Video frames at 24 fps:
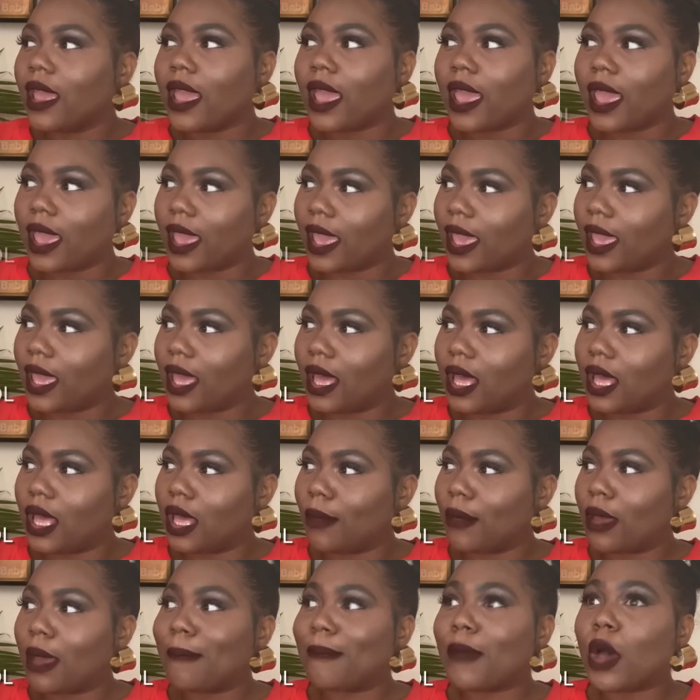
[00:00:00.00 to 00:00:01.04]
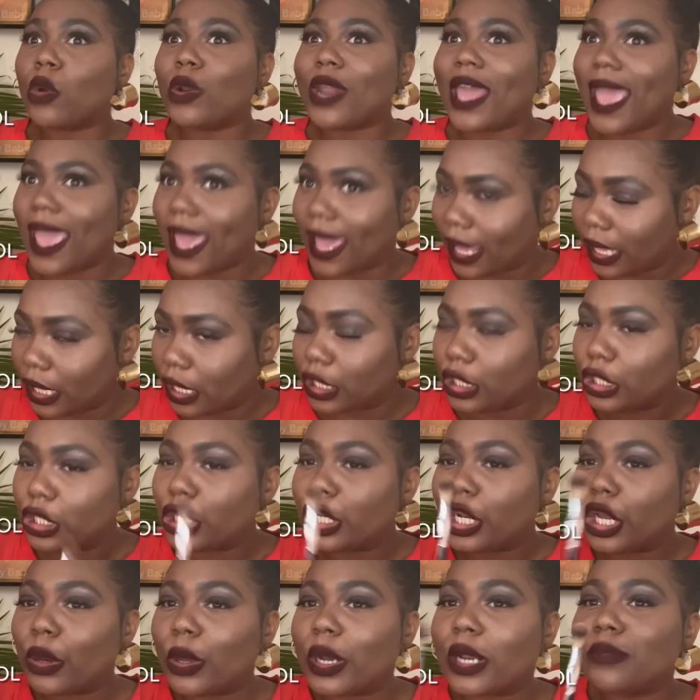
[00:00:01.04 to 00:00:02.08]
a Monet. You
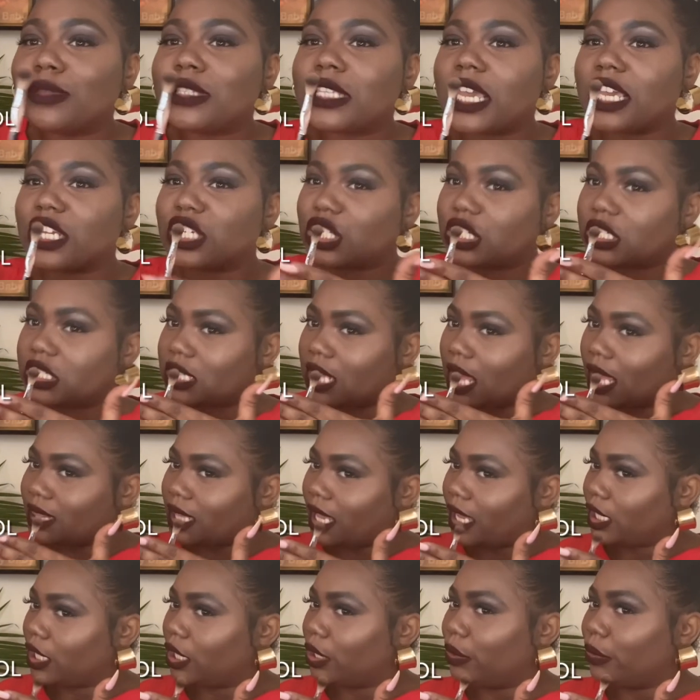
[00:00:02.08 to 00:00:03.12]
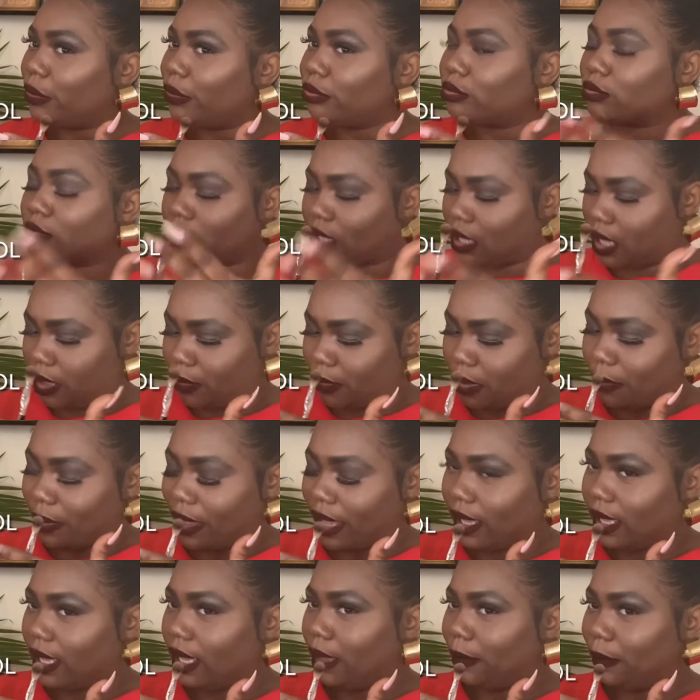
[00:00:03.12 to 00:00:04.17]
know what I'm saying? She's not that cute. I'm going to back
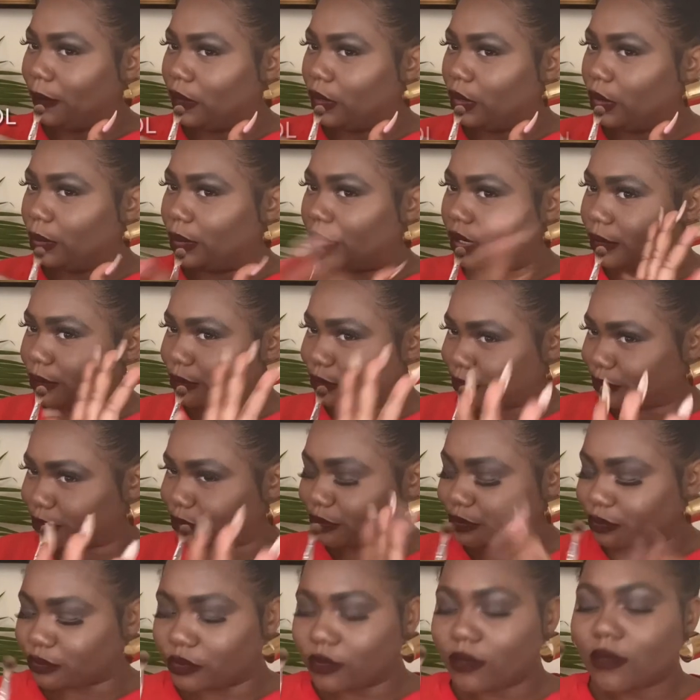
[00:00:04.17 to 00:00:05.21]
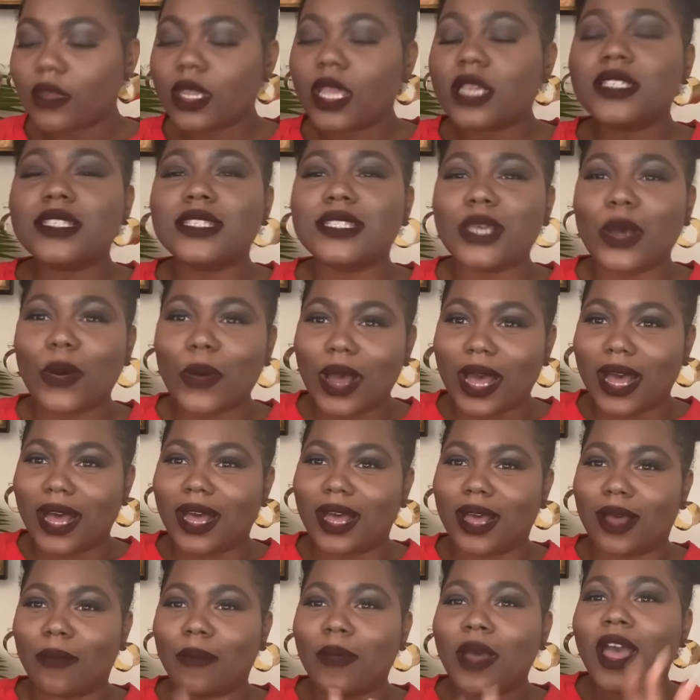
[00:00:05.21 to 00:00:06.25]
her up a little bit. So,
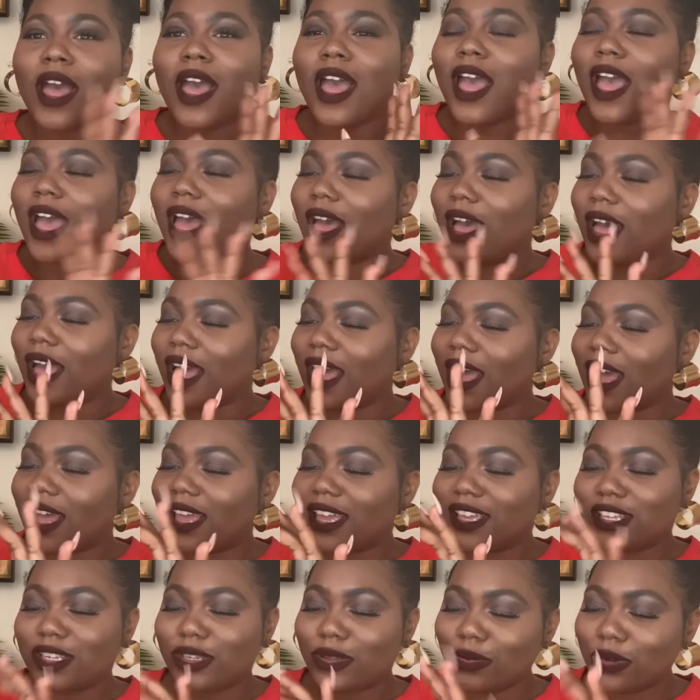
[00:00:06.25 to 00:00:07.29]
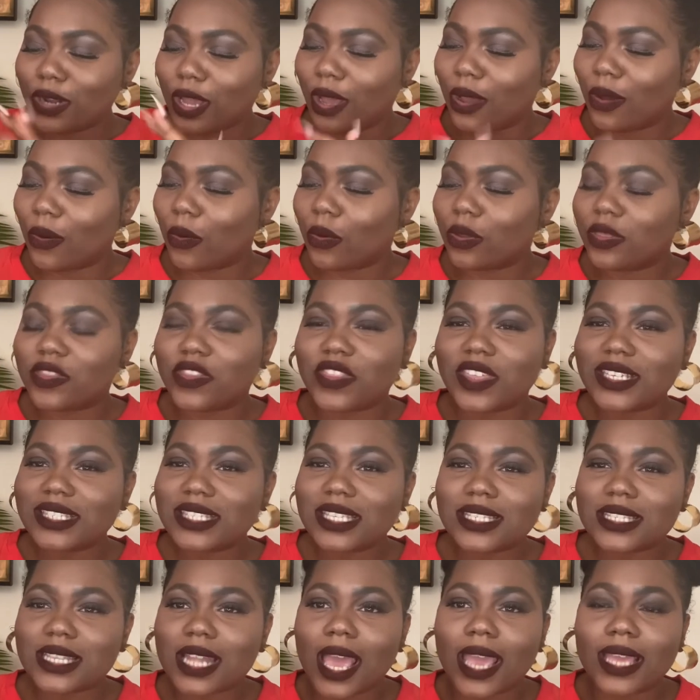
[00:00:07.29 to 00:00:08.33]
you know, this
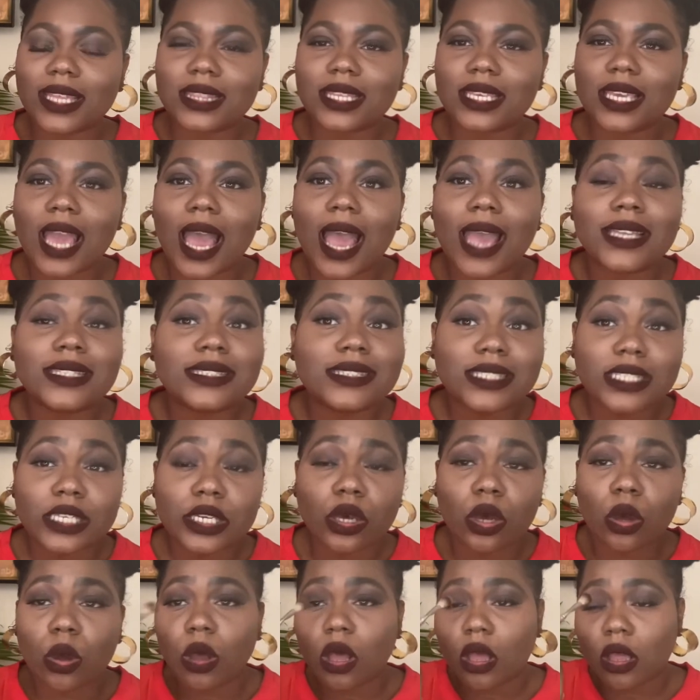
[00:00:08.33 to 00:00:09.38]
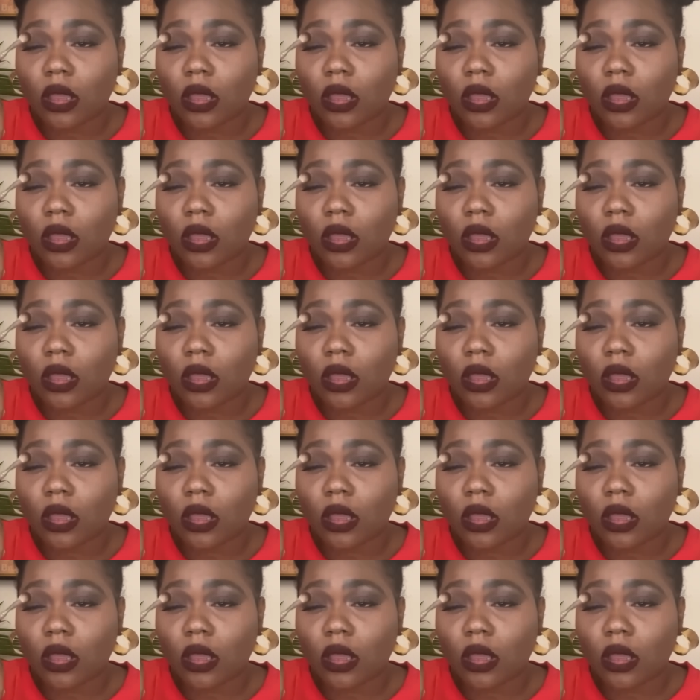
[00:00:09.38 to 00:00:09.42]
is like the ideal